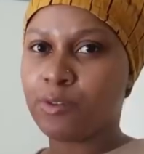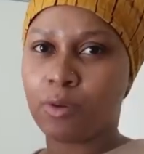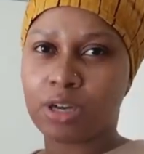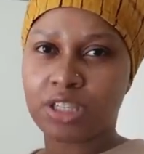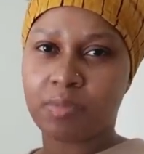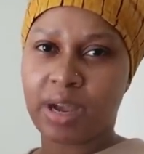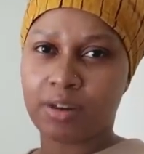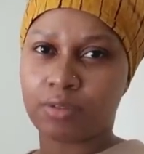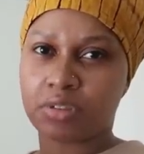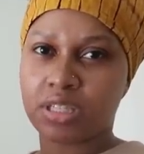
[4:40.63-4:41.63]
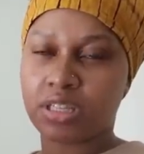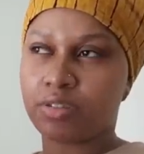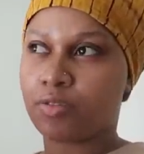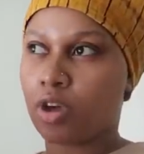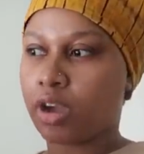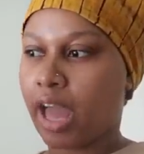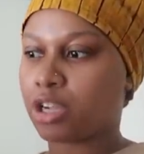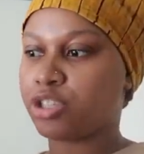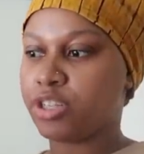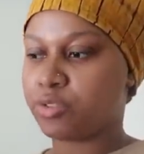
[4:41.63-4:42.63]
you watched my recent vlog, I
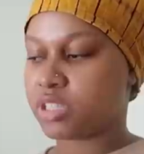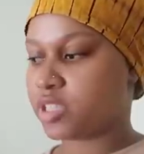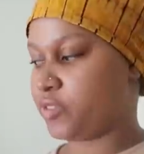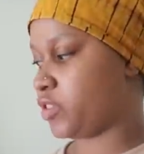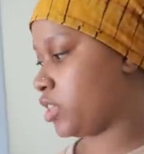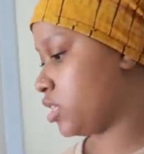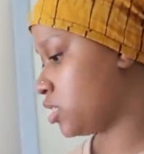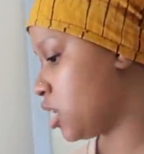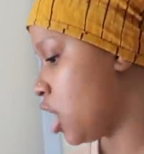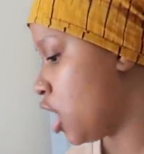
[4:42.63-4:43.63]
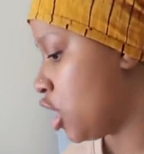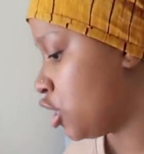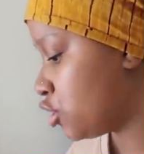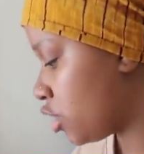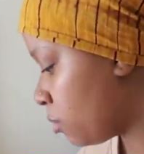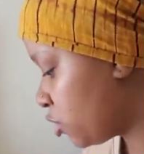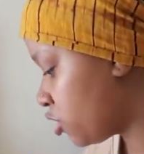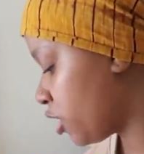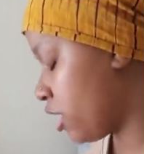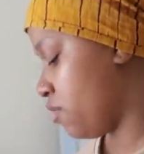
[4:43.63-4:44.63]
actually received this. So I'm
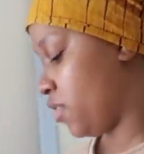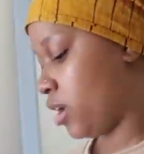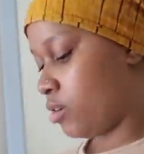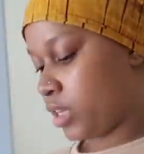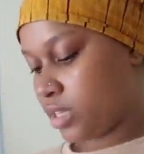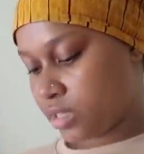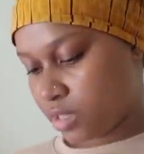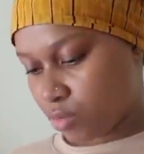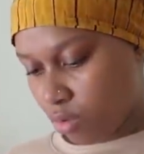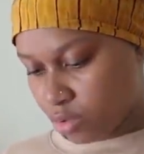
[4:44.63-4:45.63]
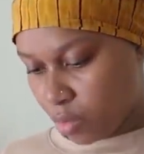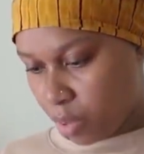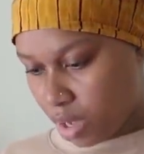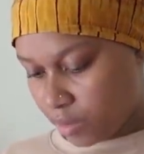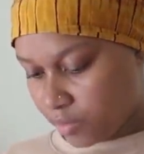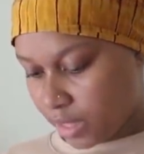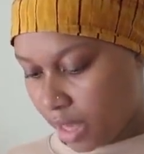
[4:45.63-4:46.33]
just trying to figure out, is this also part of the